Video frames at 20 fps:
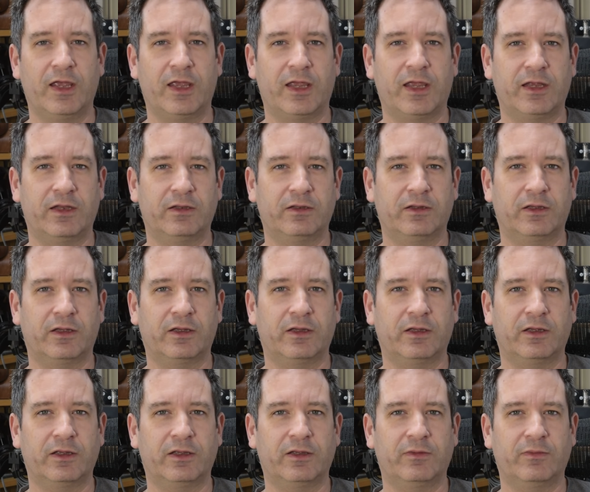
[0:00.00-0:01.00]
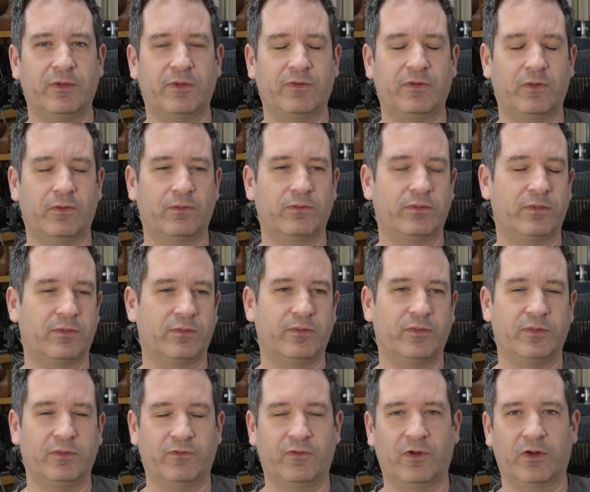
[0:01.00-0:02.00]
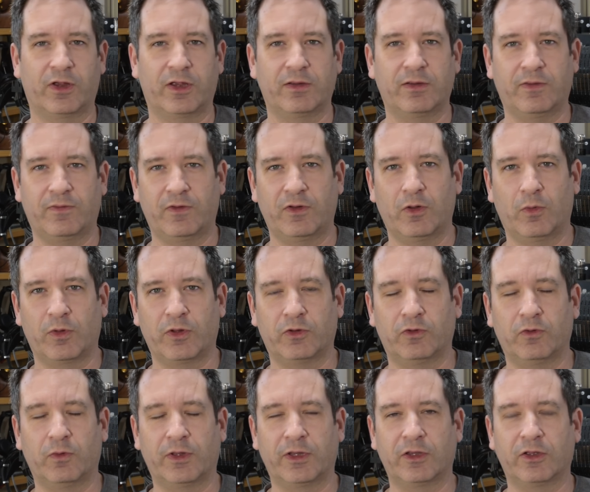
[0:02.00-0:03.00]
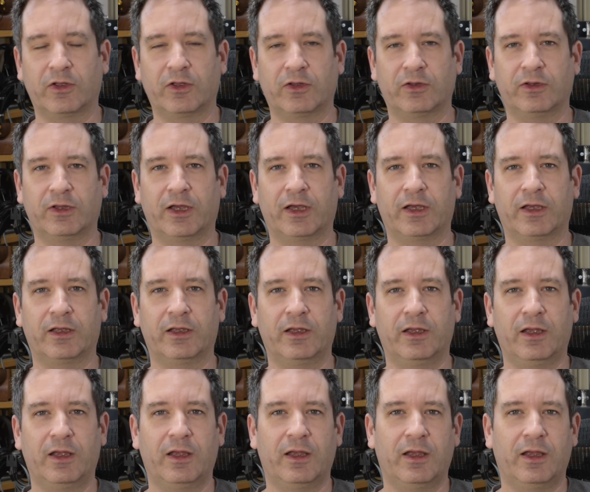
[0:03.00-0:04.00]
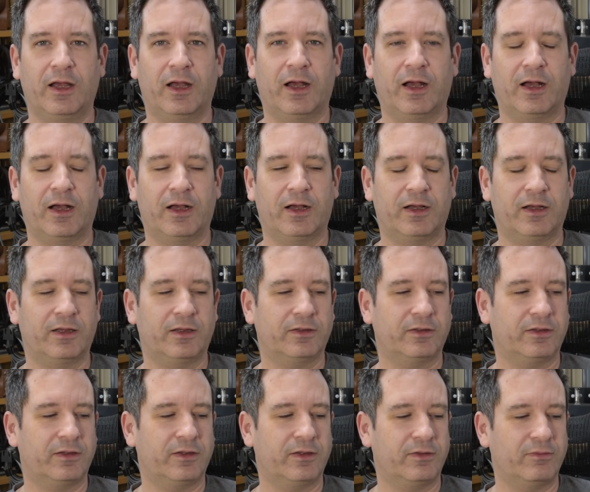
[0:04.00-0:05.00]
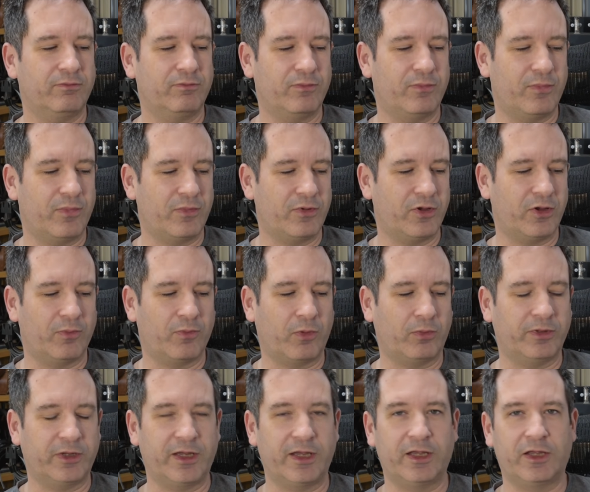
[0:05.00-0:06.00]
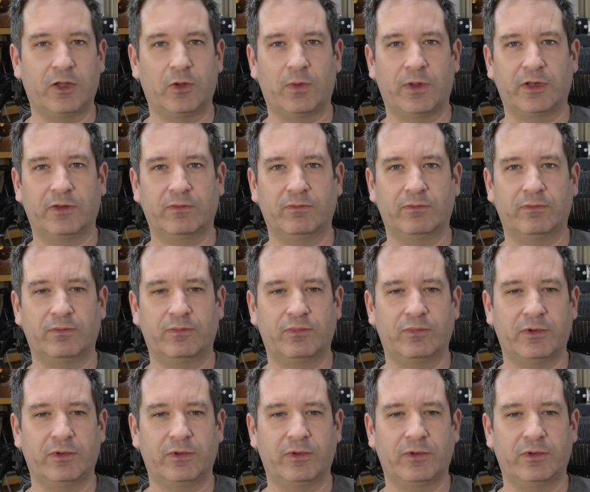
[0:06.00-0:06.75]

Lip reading: In if you know what you're doing, you can probably EQ in